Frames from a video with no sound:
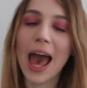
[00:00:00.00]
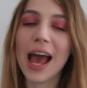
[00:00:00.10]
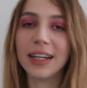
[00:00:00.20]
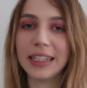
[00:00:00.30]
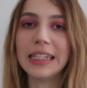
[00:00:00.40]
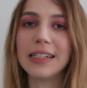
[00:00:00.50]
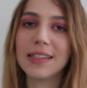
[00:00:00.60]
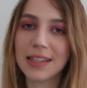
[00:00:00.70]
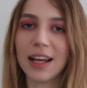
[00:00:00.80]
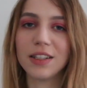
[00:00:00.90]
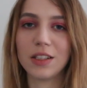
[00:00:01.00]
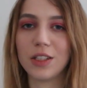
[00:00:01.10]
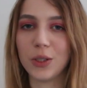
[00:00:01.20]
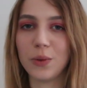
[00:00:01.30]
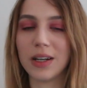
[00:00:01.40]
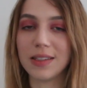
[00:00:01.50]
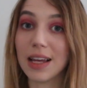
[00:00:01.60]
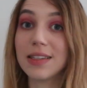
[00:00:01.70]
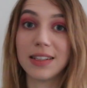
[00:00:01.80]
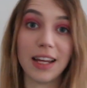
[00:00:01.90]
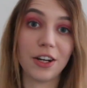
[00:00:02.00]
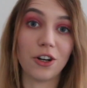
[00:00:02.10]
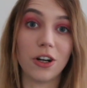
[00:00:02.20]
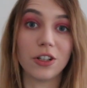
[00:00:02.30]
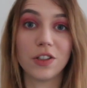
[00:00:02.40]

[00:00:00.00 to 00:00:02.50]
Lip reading: and he's sent to assassinate her.